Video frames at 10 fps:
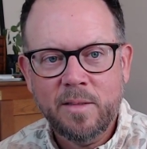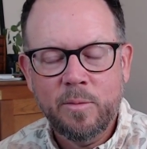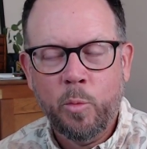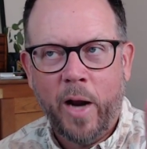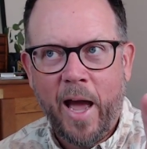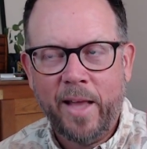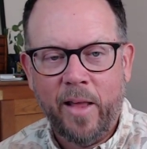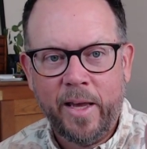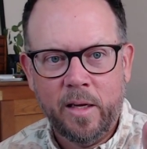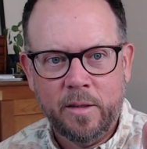when I had
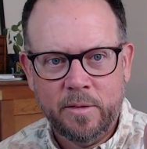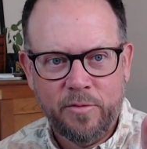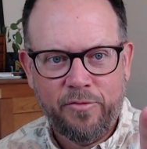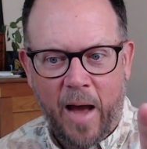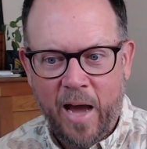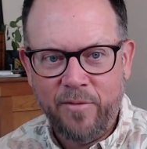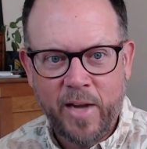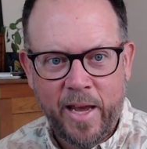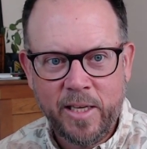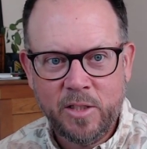like five
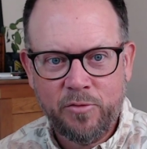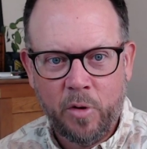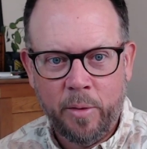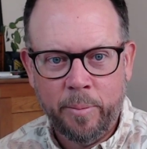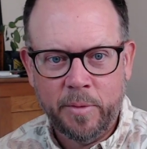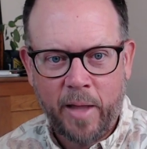days from